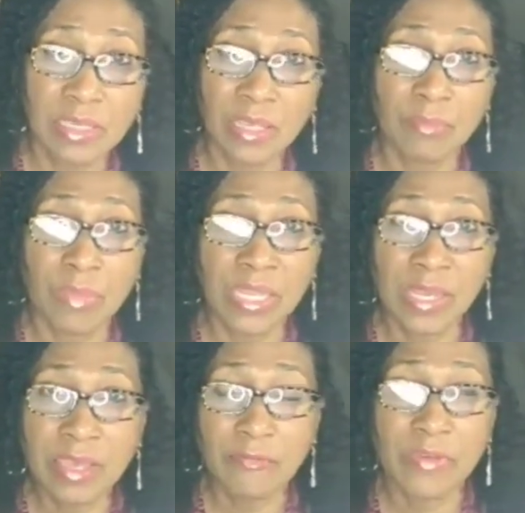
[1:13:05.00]
in my
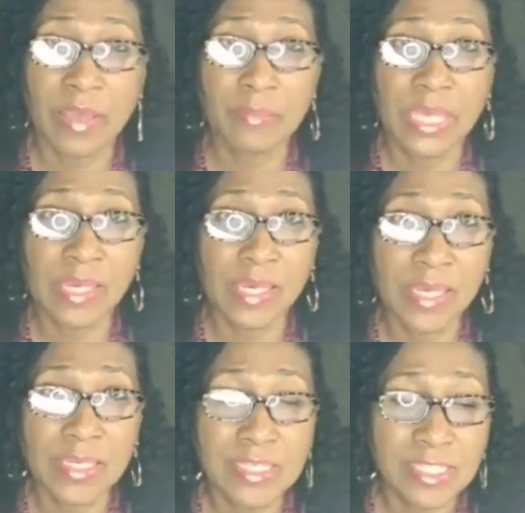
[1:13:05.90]
life. And
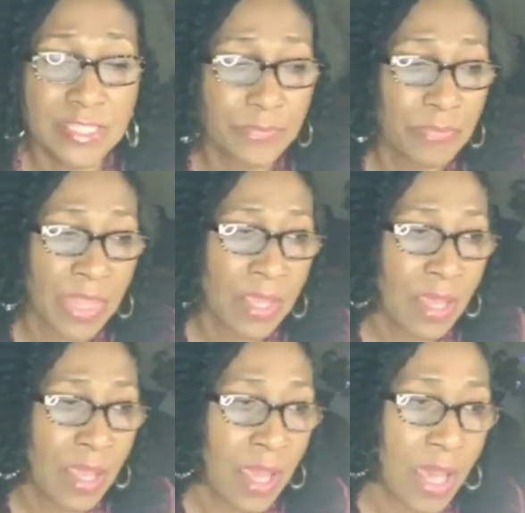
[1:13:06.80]
because
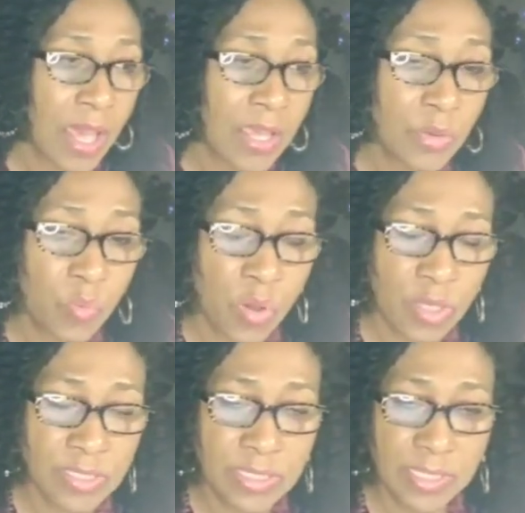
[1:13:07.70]
I
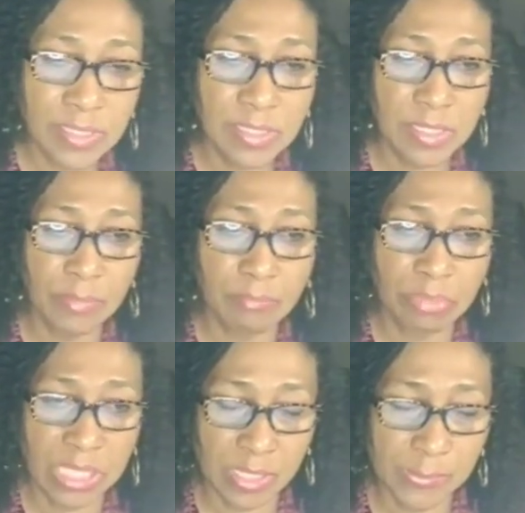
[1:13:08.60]
wanted to
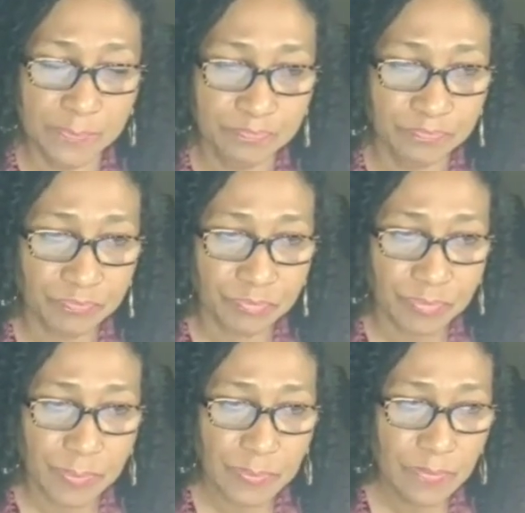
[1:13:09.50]
be
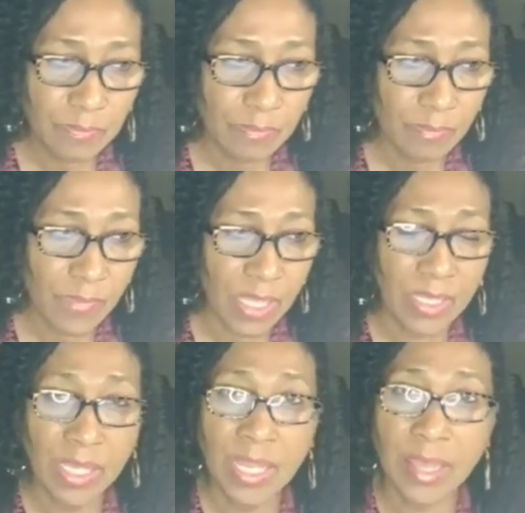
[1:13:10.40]

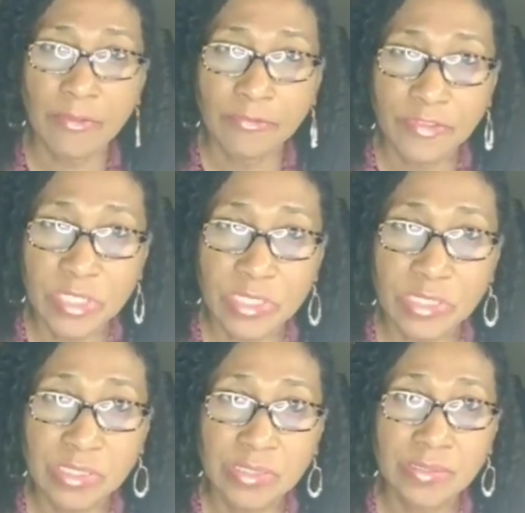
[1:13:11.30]
loved,
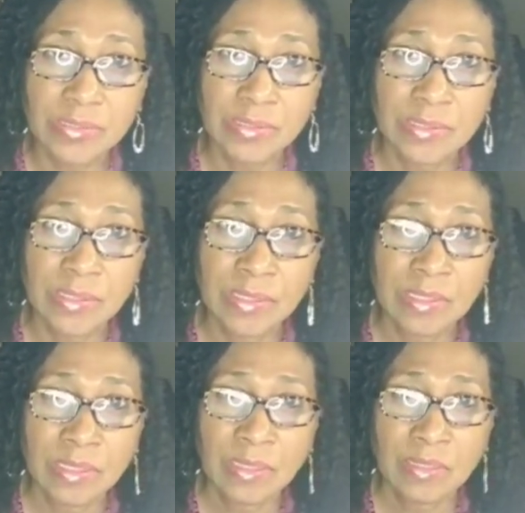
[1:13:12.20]

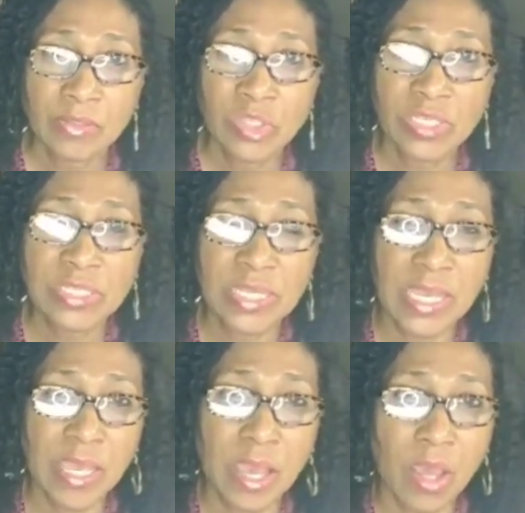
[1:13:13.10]
just
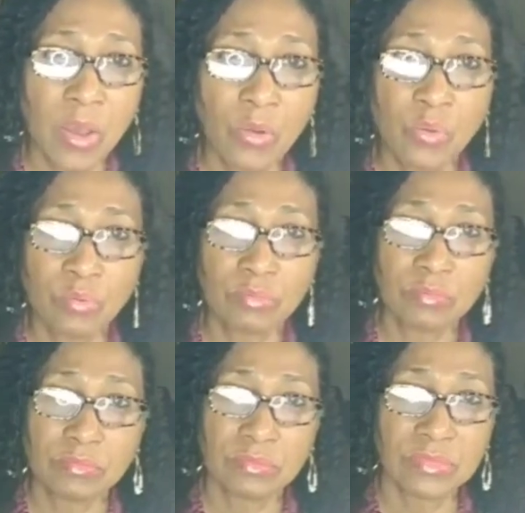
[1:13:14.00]
like how
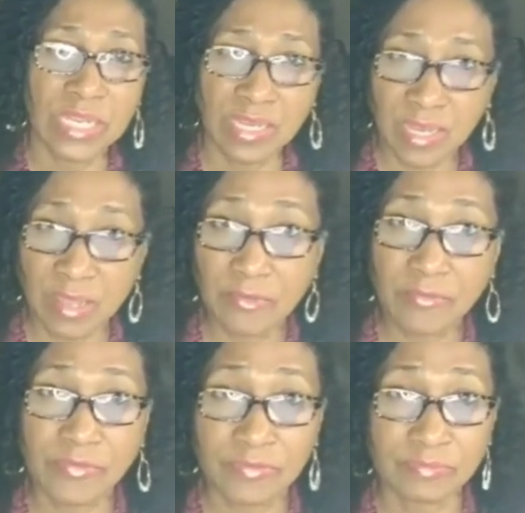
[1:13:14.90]
they
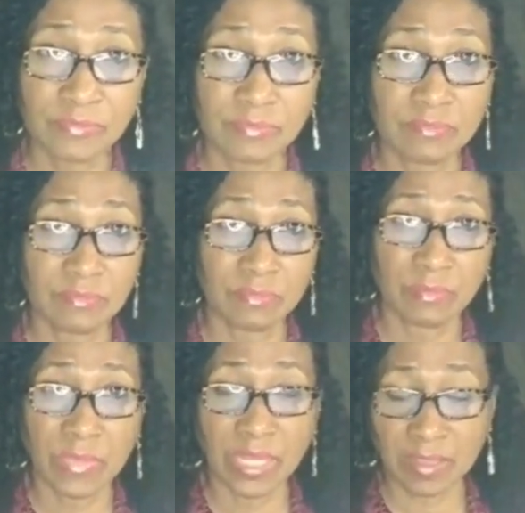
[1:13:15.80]
love
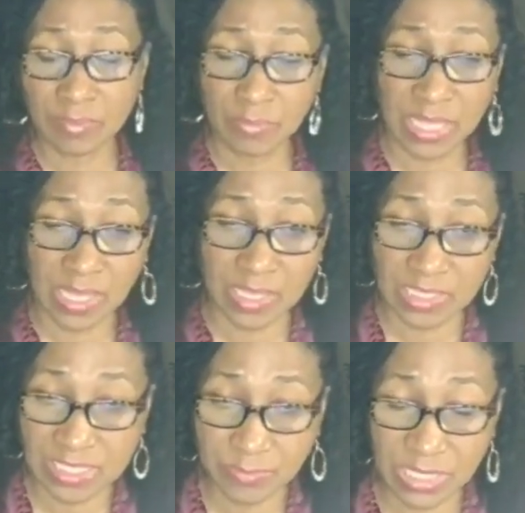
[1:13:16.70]
my other
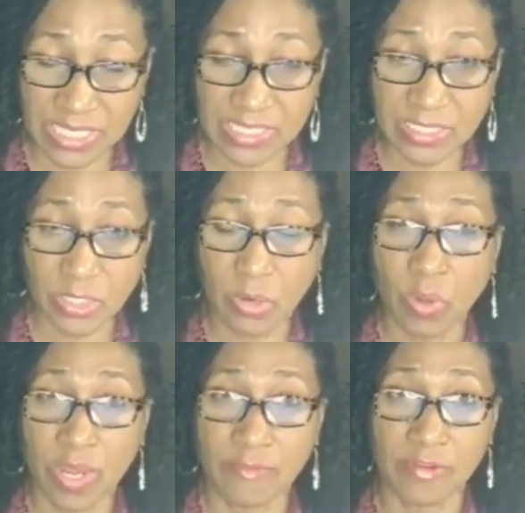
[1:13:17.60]
siblings or
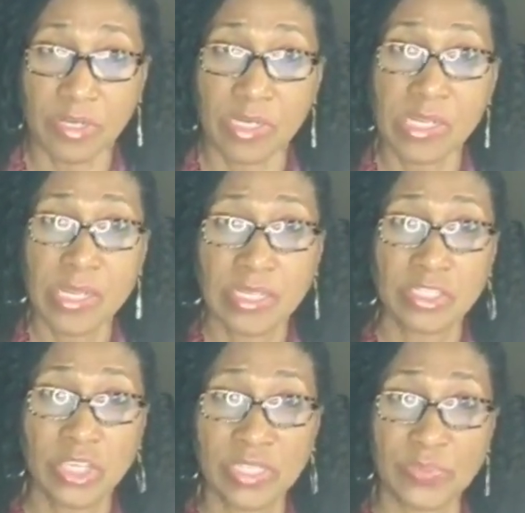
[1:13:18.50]
whatever,
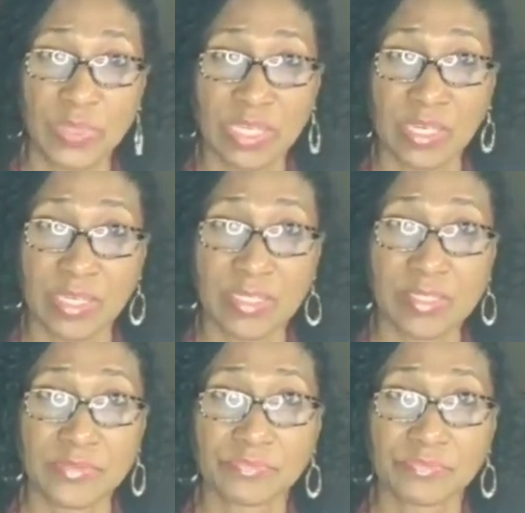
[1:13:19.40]
just because